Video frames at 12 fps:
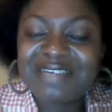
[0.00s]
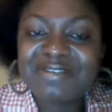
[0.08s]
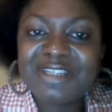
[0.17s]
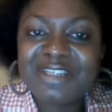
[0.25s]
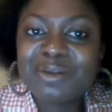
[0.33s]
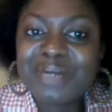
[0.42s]
If
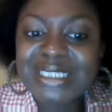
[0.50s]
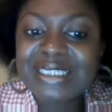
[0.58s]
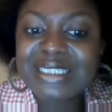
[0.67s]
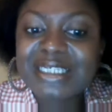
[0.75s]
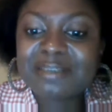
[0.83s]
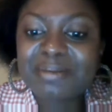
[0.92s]
the
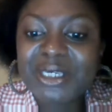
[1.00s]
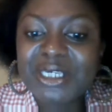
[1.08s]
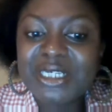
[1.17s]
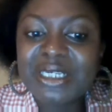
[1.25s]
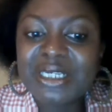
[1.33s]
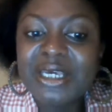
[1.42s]
domestic is
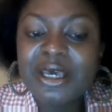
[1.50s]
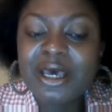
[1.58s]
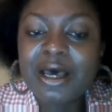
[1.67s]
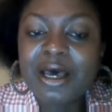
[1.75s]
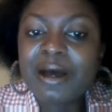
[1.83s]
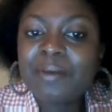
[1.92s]
being,
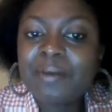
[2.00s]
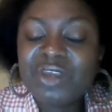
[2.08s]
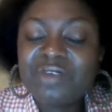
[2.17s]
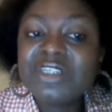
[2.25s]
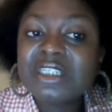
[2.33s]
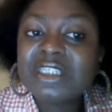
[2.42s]

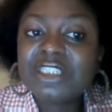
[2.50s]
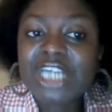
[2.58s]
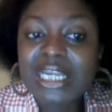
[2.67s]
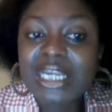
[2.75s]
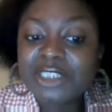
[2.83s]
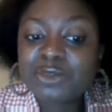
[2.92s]
if it's a
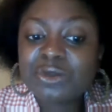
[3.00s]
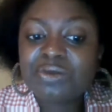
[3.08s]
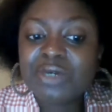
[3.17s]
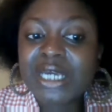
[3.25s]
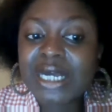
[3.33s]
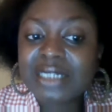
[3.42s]
challenge with
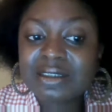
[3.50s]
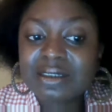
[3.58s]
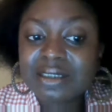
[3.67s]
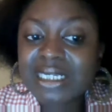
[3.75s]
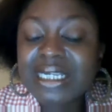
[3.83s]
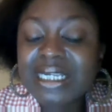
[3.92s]
regards to
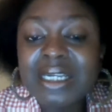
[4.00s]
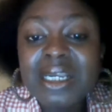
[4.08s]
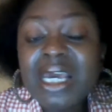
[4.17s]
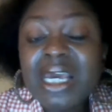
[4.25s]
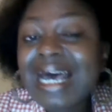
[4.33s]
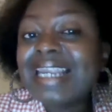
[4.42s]
the cleaning,
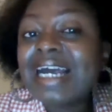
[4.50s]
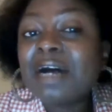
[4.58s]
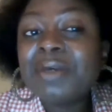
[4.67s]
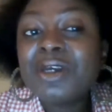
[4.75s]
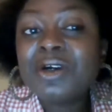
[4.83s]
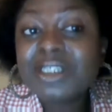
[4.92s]
and I'll
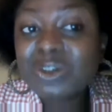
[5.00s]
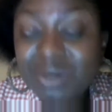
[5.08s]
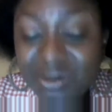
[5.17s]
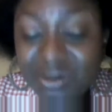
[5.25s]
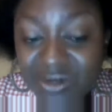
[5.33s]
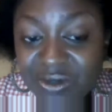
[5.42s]
be honest
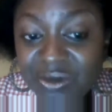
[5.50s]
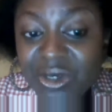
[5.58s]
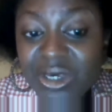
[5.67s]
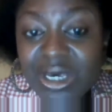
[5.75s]
with you,